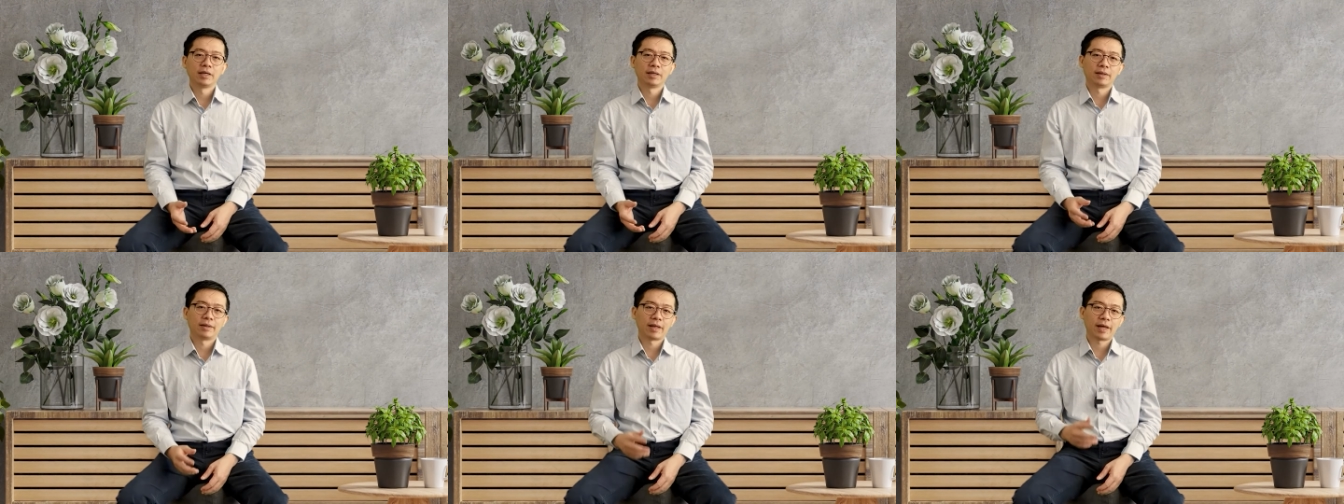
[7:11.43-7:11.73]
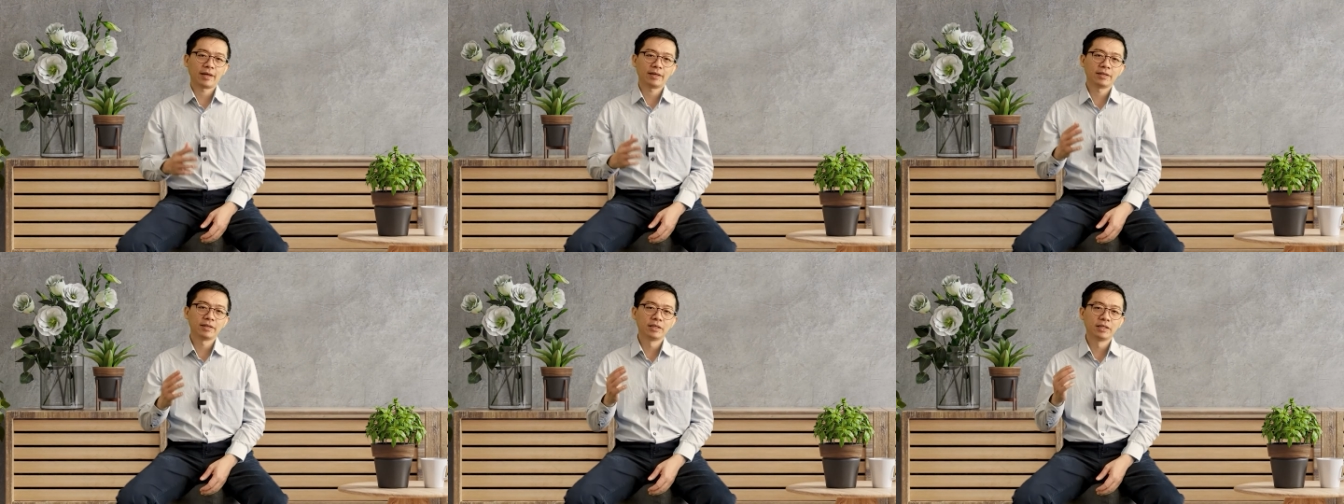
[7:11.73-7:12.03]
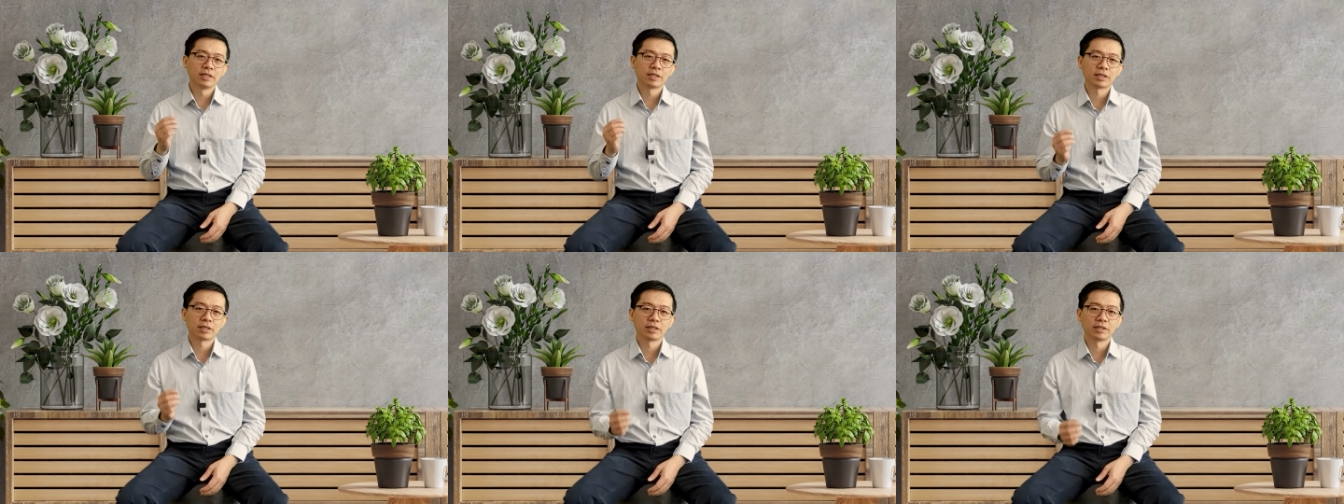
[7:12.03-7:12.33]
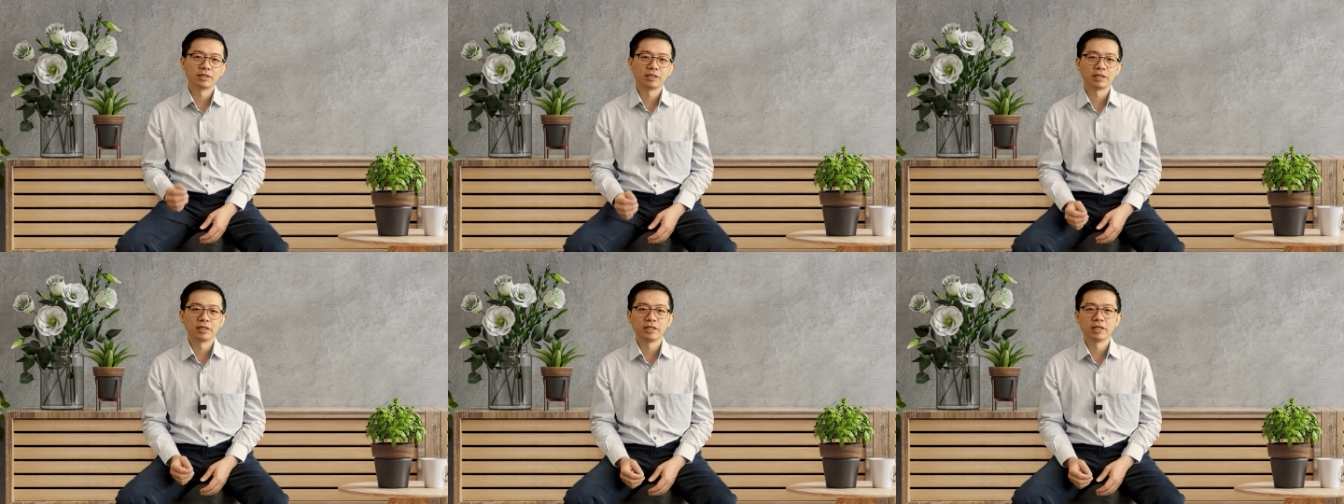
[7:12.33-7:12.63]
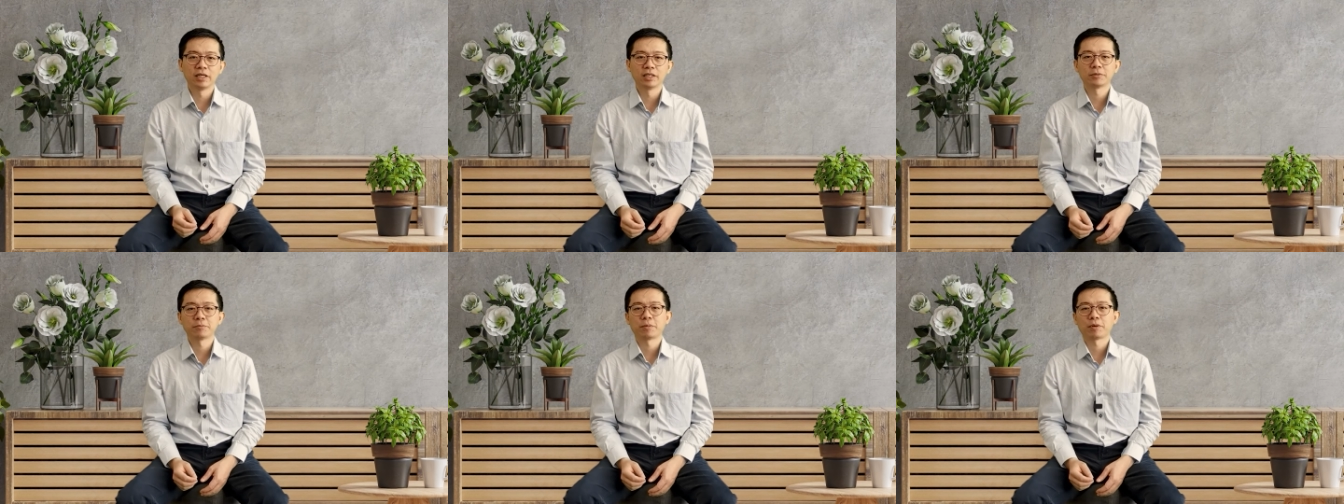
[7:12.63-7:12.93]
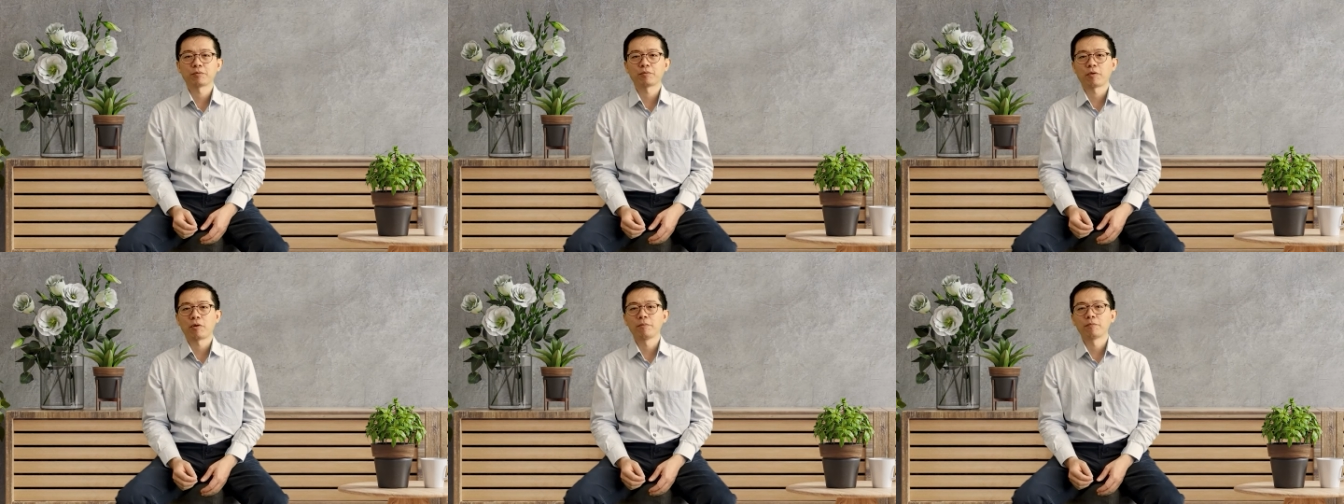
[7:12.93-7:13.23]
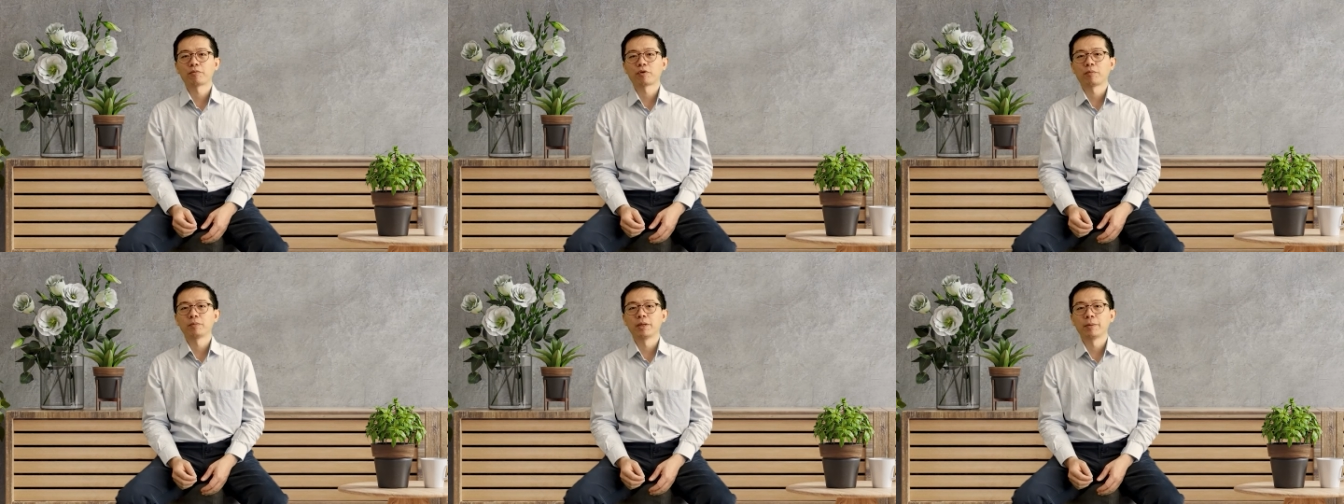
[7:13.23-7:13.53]
then the surgery is
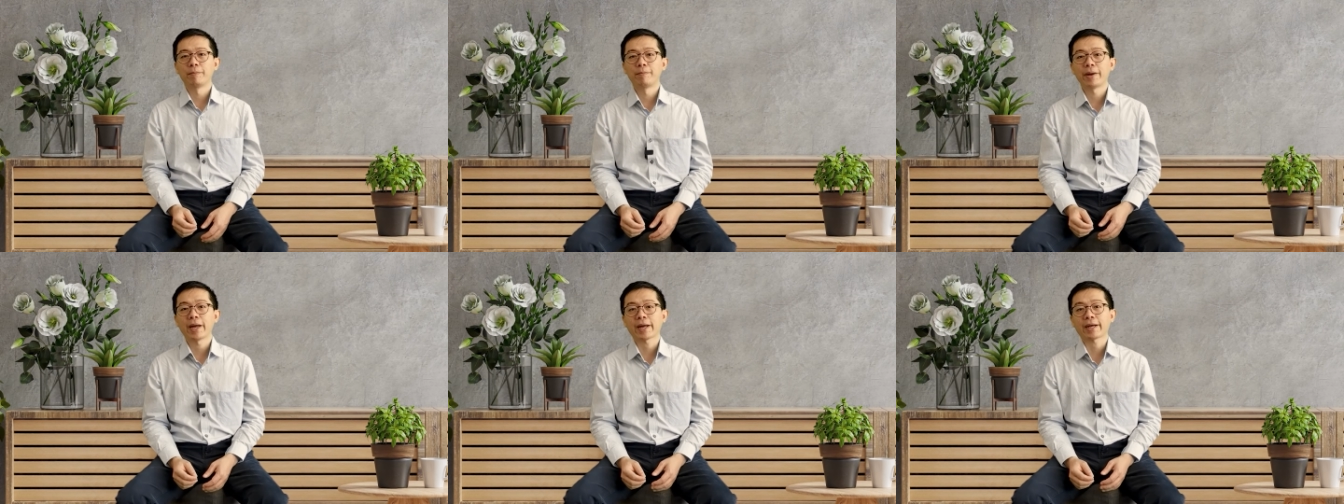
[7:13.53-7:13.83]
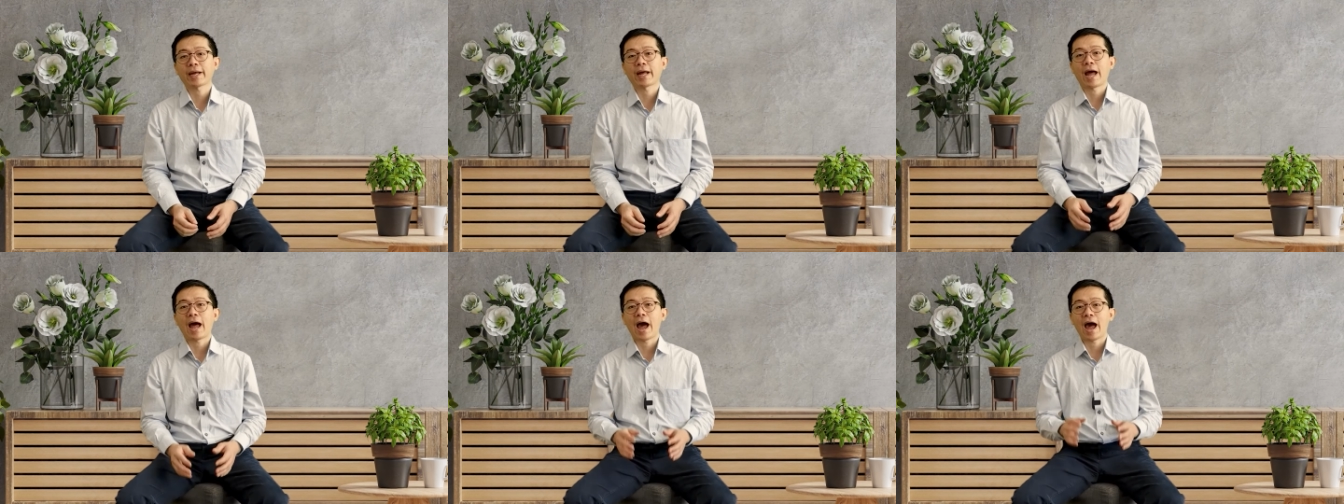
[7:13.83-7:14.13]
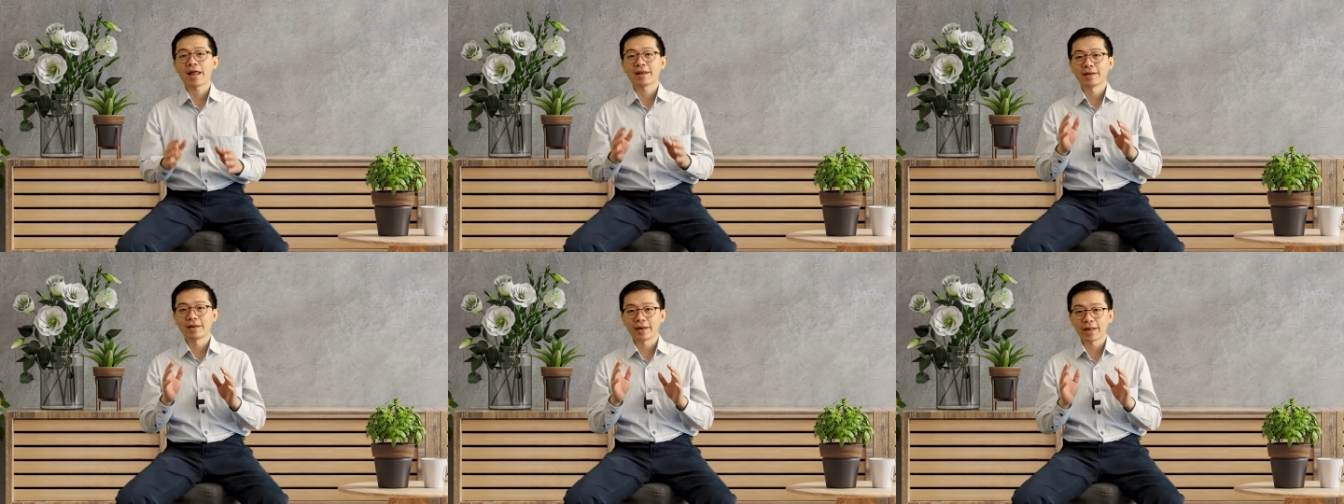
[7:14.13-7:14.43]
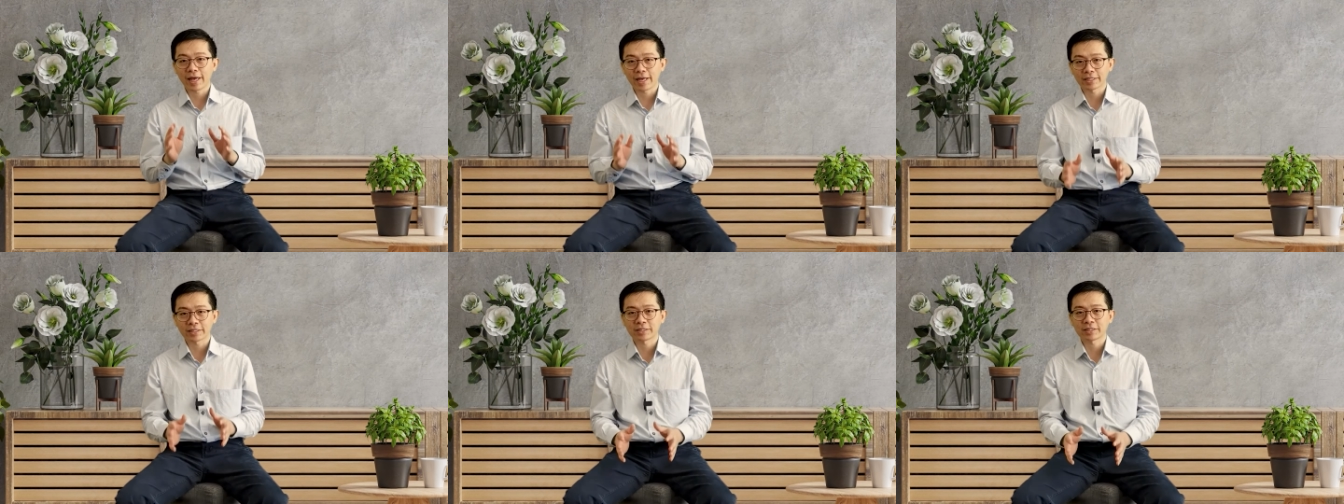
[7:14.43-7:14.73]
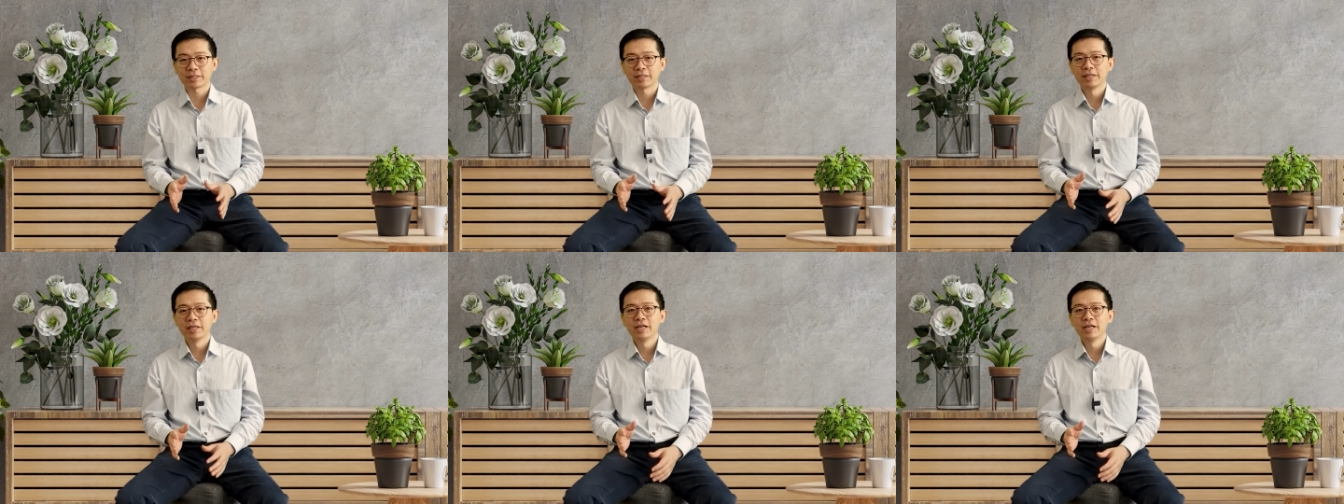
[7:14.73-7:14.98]
performed from the back unless